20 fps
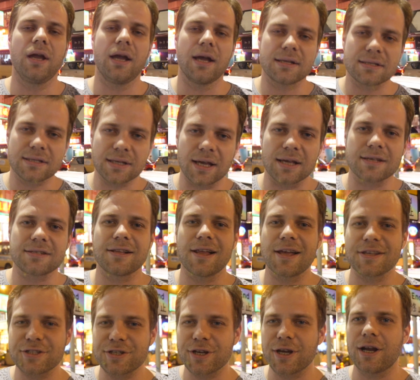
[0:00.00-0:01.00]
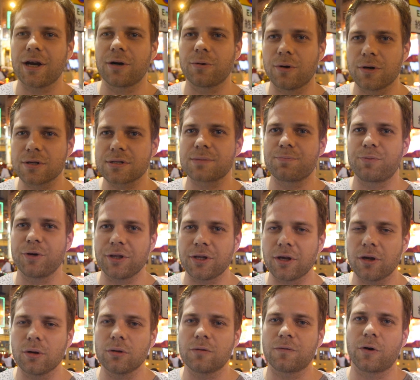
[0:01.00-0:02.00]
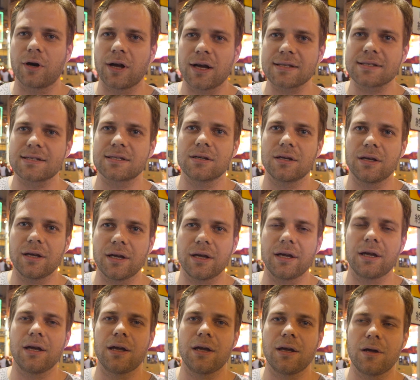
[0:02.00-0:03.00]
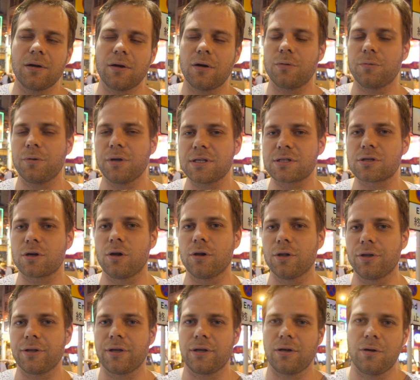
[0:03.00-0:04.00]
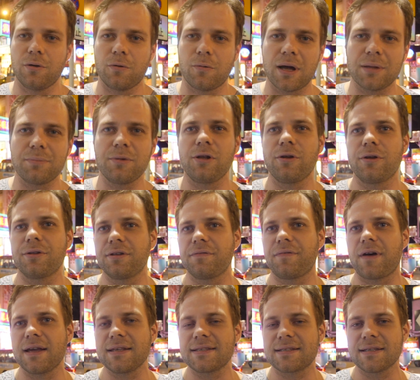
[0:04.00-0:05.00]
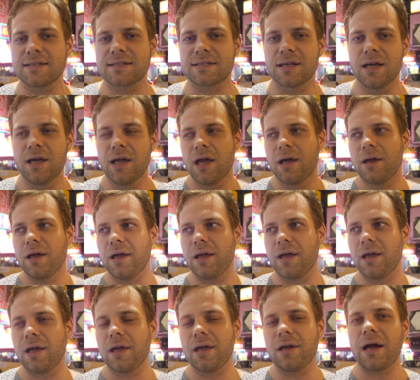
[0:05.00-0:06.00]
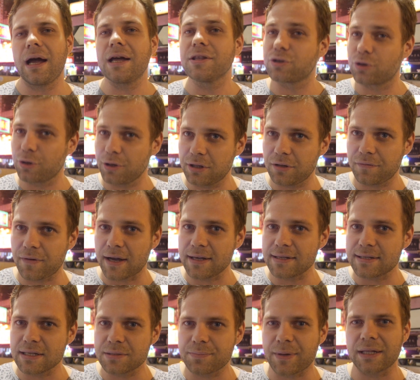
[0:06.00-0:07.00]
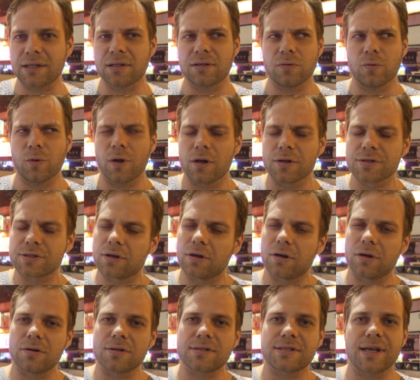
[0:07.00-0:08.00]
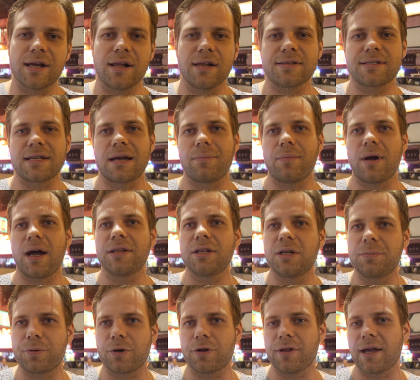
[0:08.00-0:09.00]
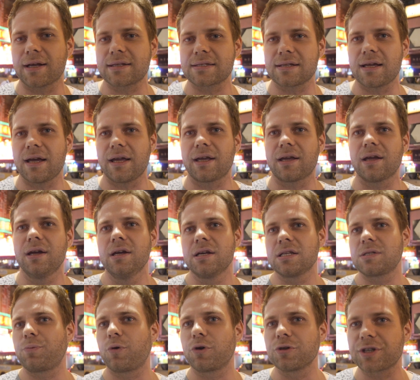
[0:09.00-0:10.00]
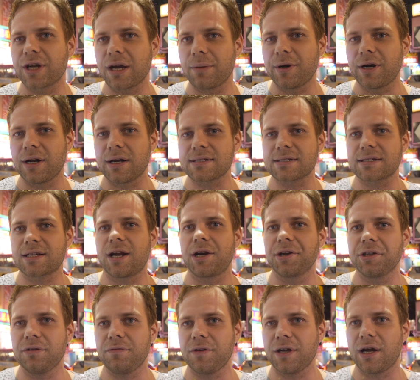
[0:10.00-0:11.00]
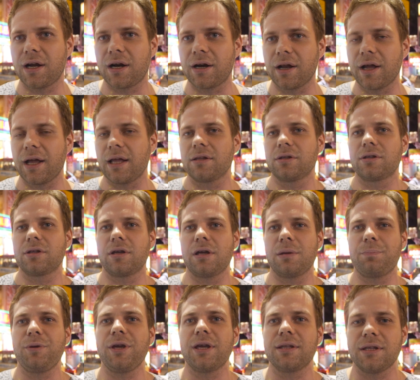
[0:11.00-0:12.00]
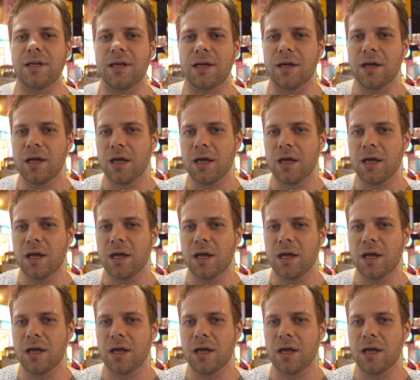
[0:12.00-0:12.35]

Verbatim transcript: Yes, yes. Last year was pretty good for us. Uh, we sold uh, one million devices, uh, Android devices, but we also sell some other products like sports cameras, car D V R, and uh, P N D.